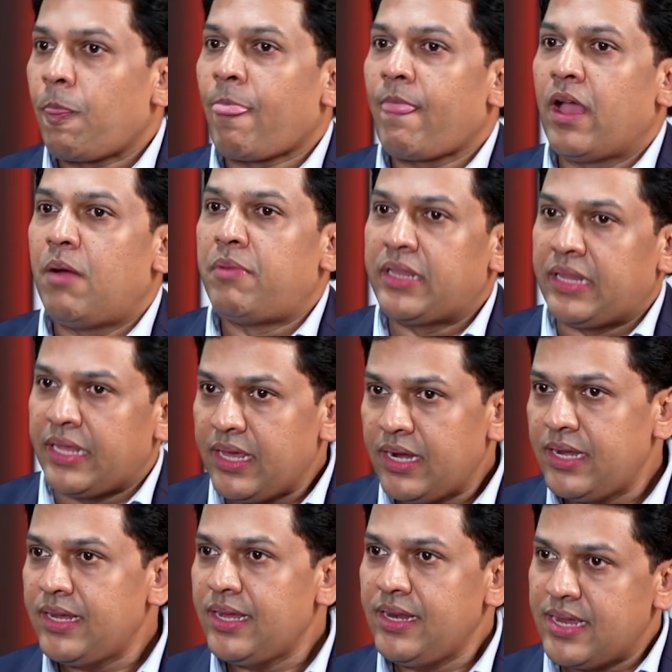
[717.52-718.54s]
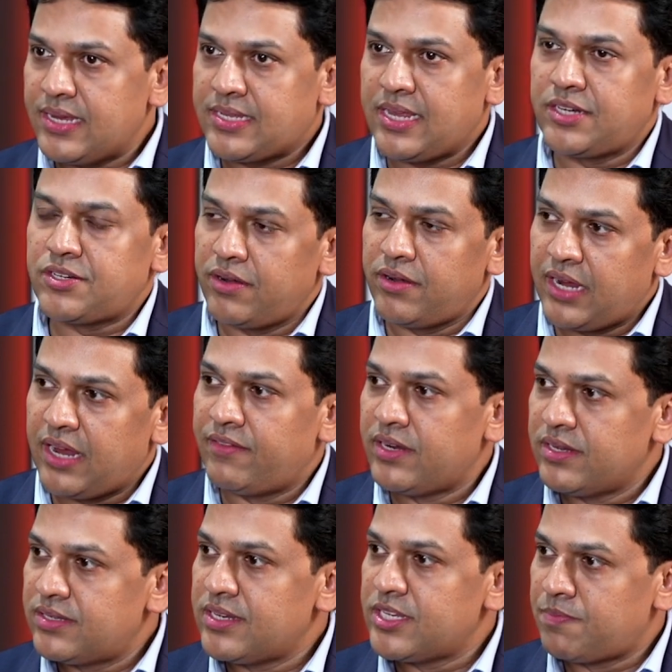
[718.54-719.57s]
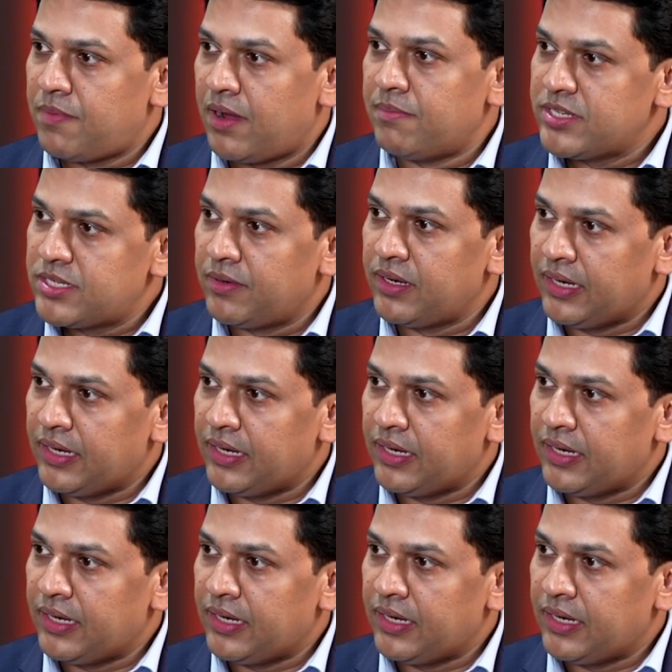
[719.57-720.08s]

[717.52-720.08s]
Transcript: But theoretically, yes, electronic evidence is permissible